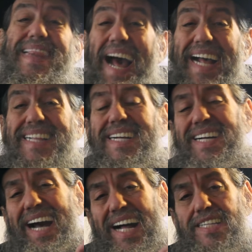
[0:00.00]
That
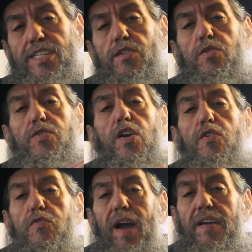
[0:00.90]
constitutes a
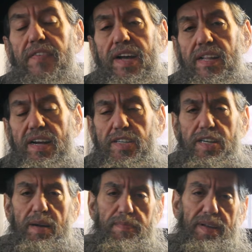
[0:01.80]
grave chil
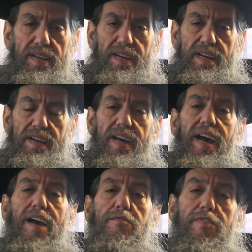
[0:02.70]
Hashem.
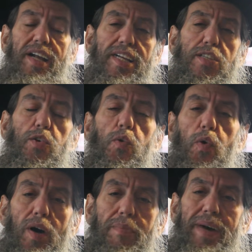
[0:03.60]
And really, to
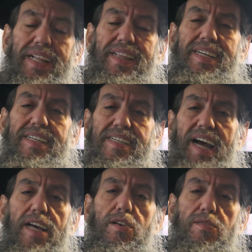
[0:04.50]
augment this,
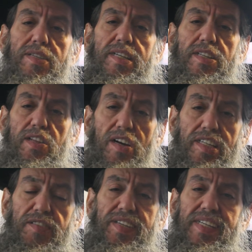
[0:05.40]
I use the
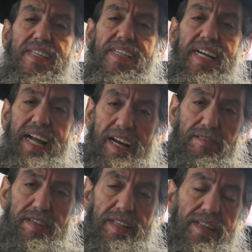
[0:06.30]
Tosfos in
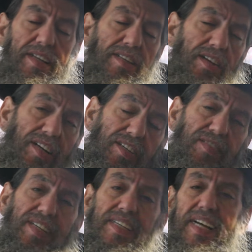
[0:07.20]
Sanhedrin. The
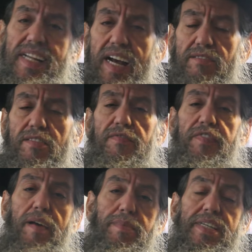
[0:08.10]
Tosfos in Sanhedrin
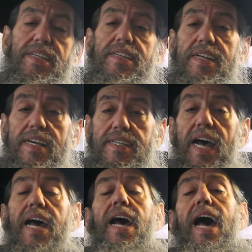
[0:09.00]
famously says,
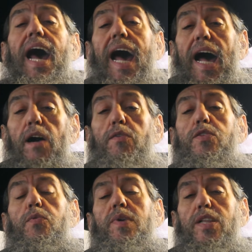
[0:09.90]
how
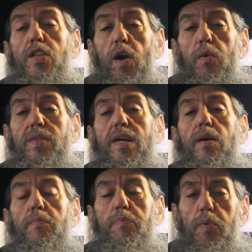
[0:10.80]
do we know that
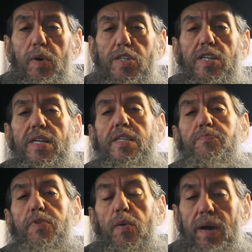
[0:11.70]
abortion is
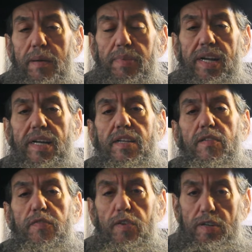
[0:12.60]
prohibited
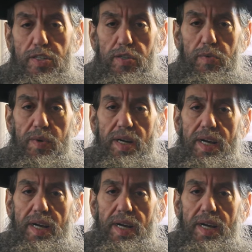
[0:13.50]
for a Jew?